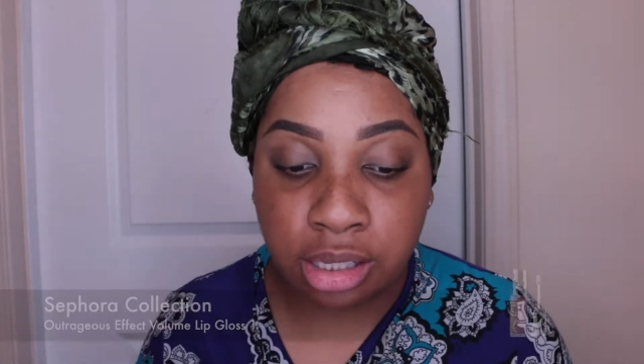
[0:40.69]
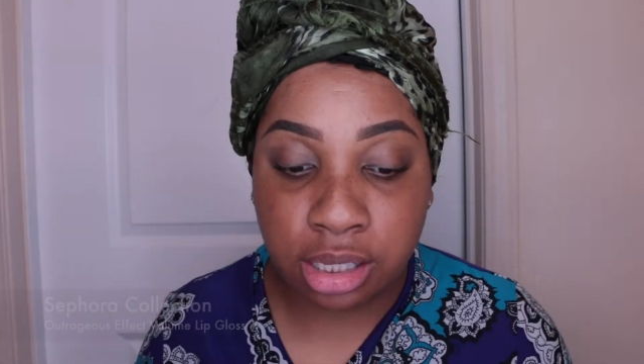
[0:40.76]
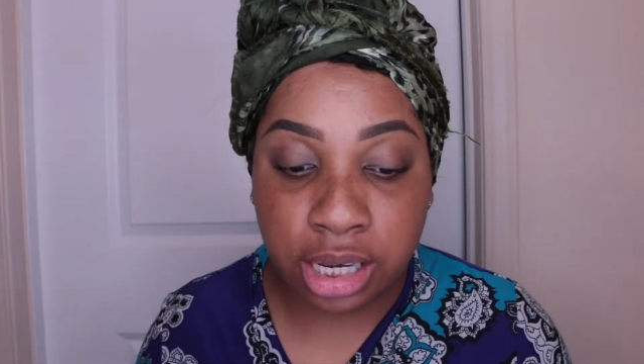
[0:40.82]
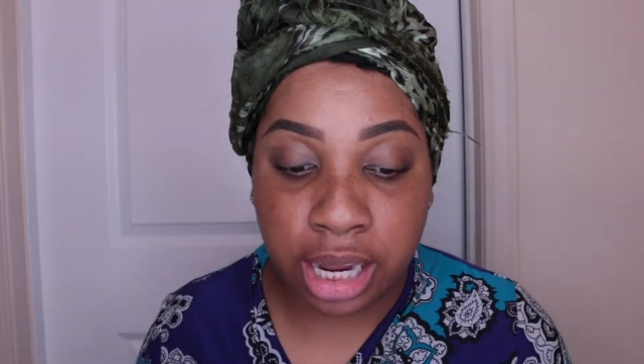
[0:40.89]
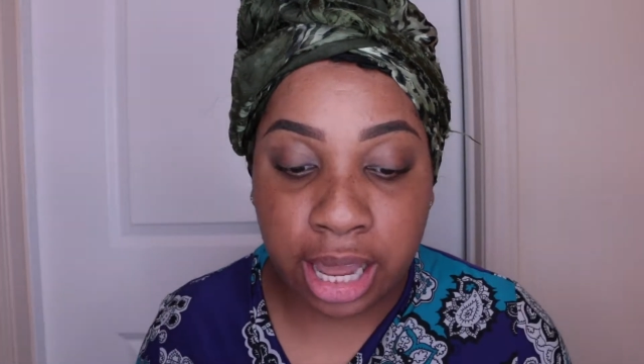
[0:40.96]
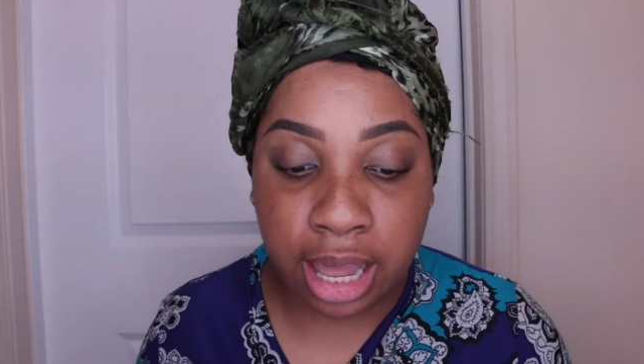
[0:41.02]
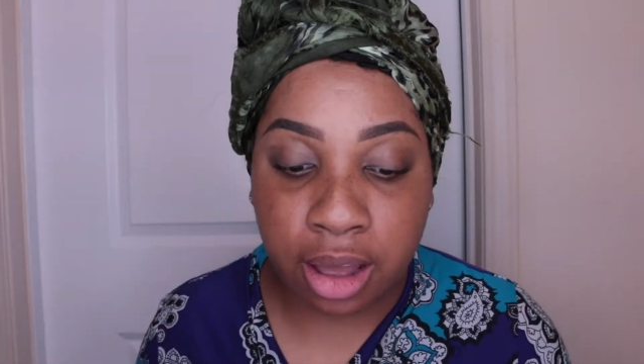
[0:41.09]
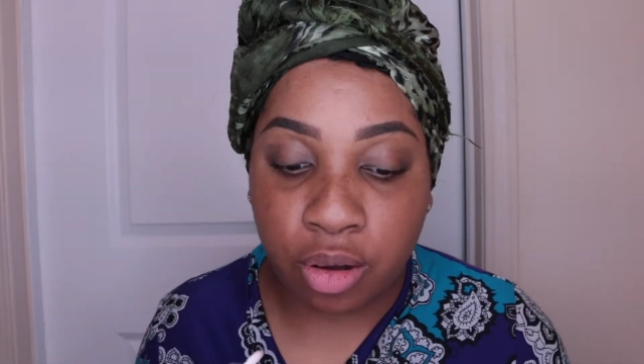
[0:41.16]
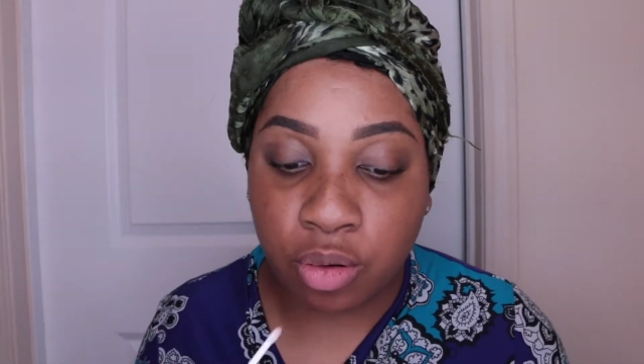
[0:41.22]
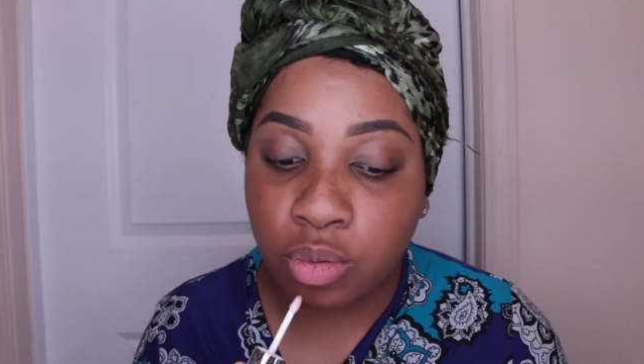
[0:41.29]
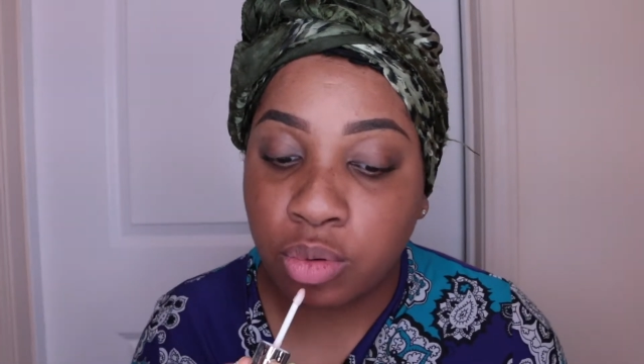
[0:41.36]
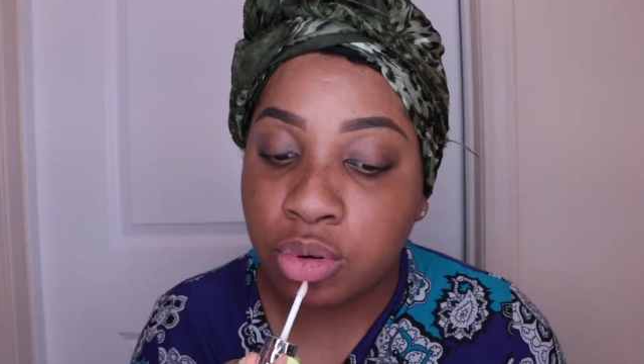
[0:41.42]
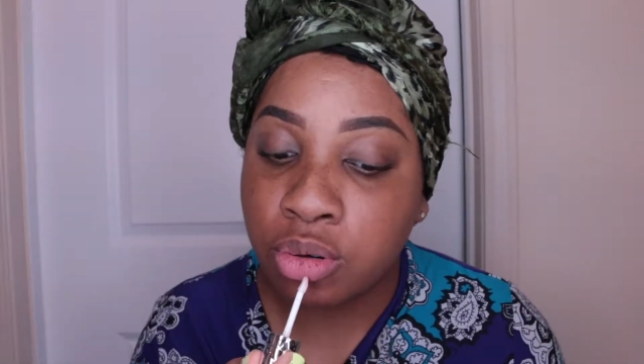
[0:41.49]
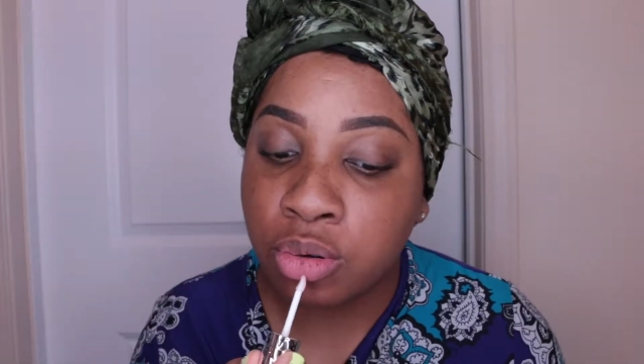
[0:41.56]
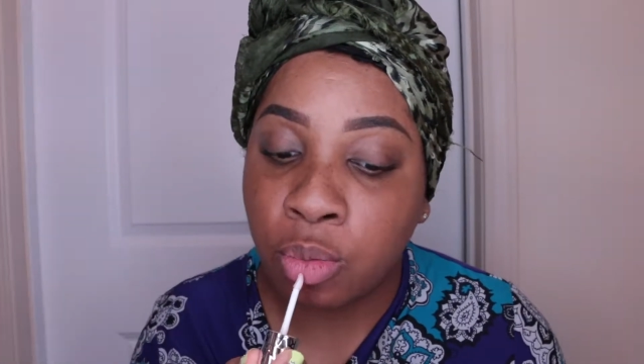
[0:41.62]
now
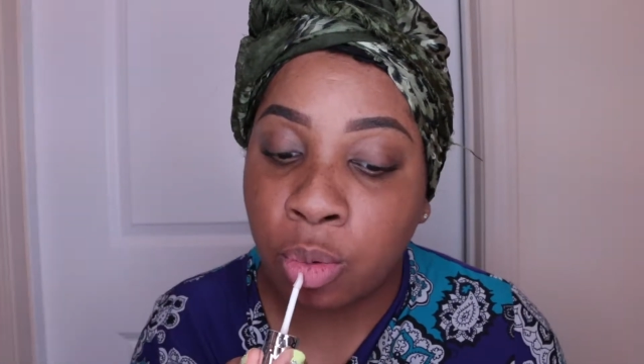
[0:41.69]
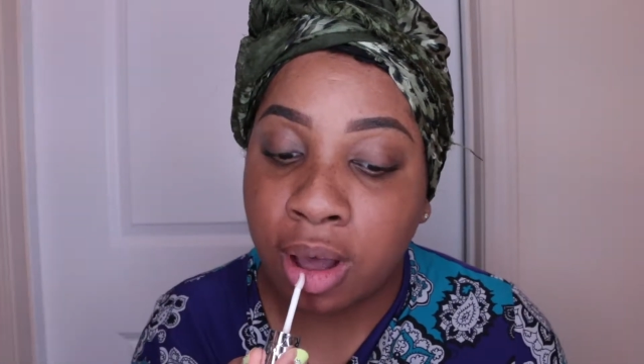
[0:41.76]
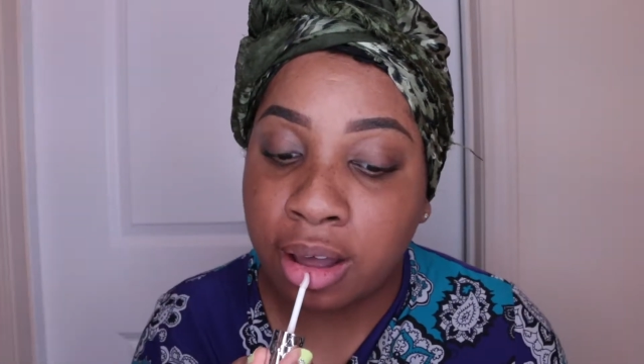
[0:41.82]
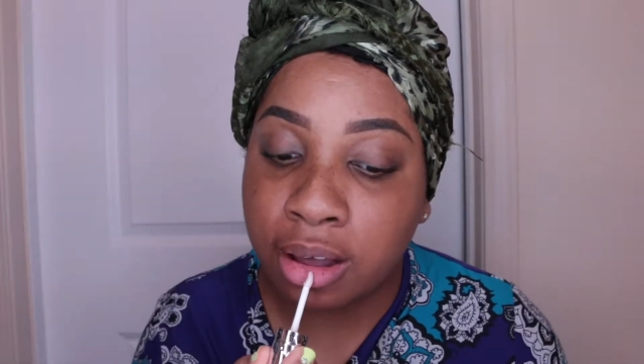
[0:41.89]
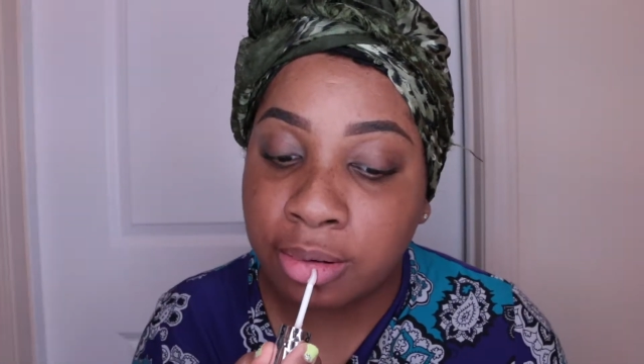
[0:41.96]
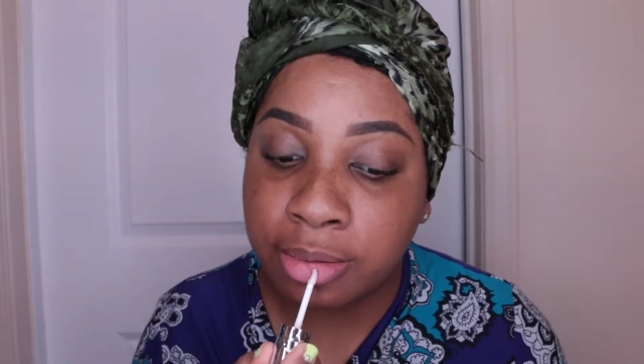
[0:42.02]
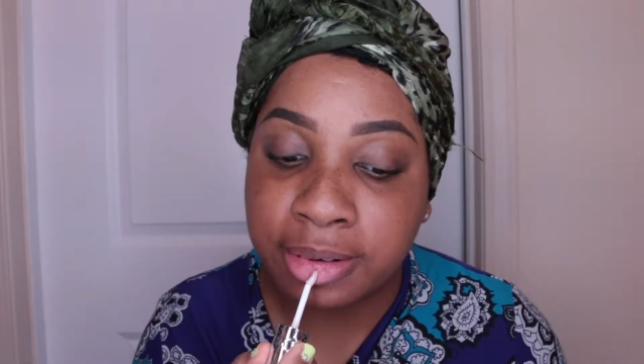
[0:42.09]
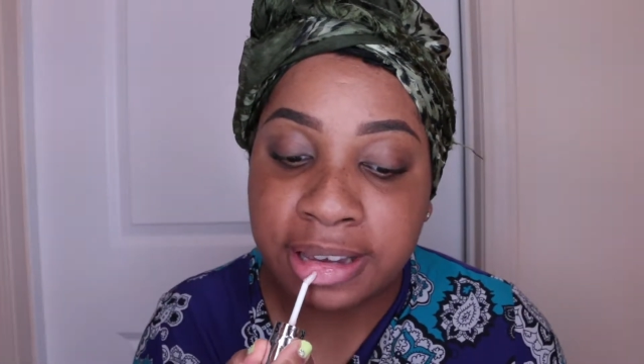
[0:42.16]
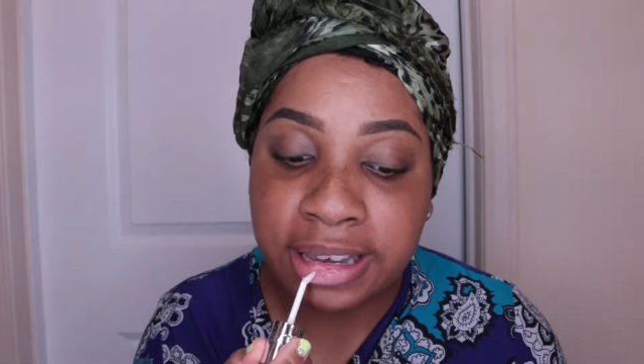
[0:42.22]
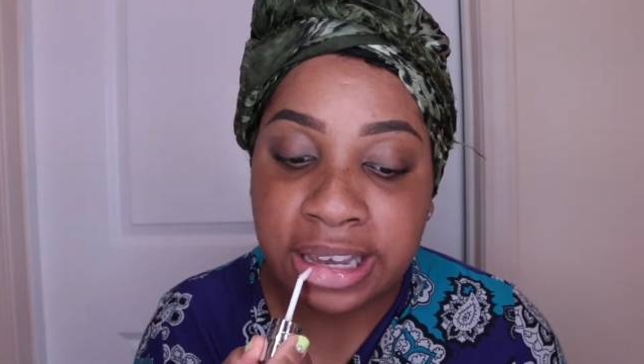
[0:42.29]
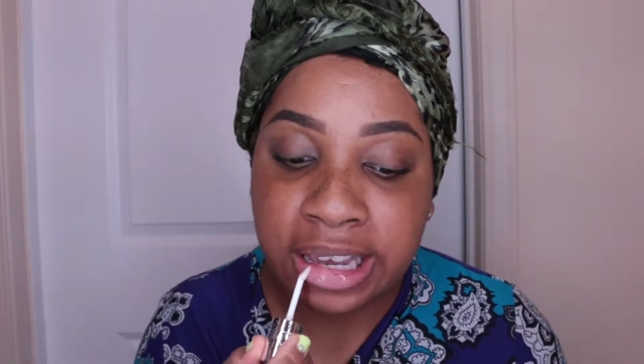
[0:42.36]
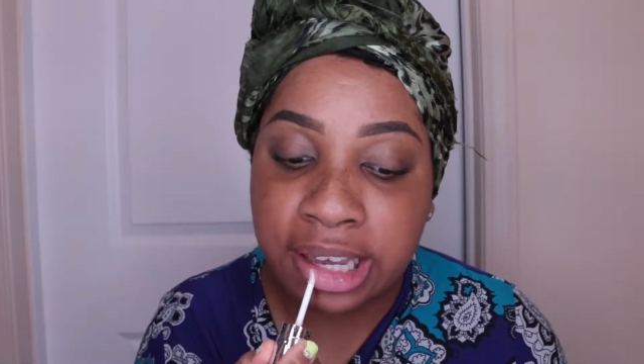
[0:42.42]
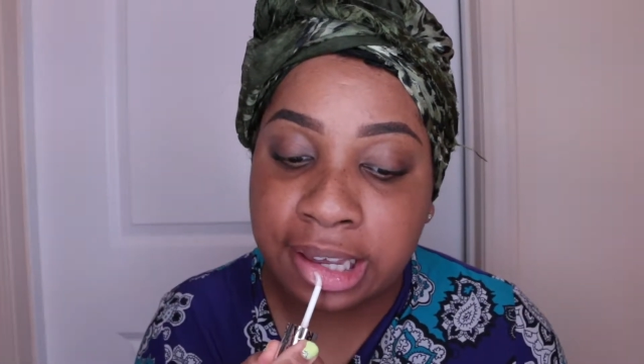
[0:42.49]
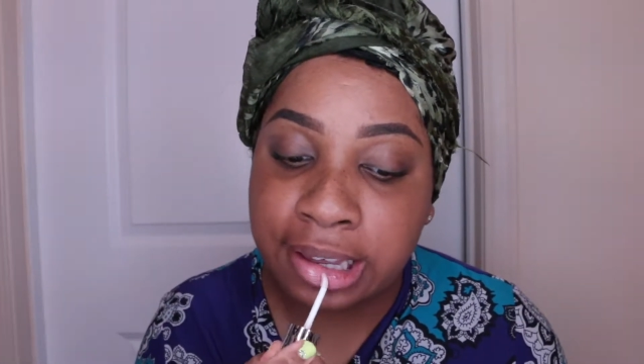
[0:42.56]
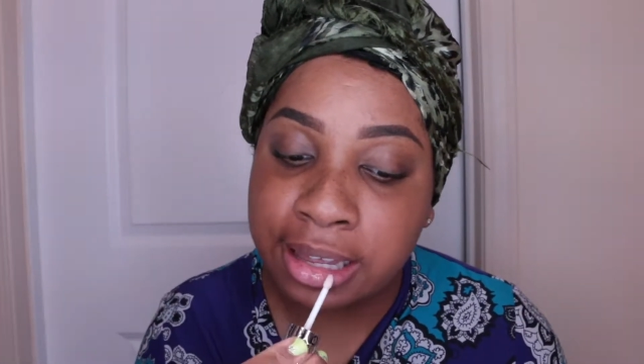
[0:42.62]
while
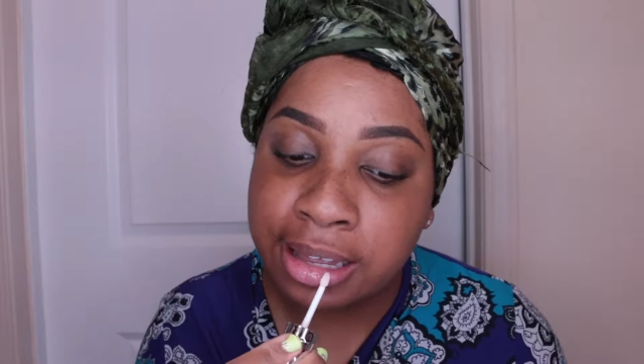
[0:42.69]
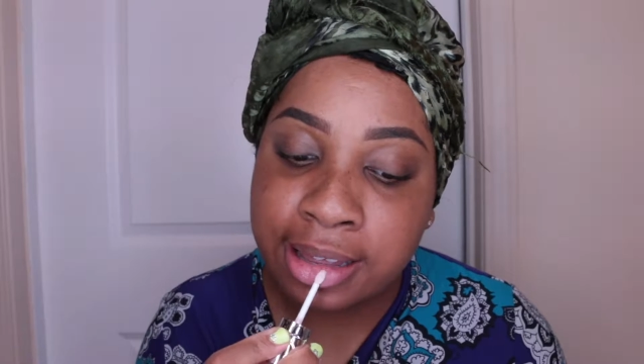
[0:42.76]
we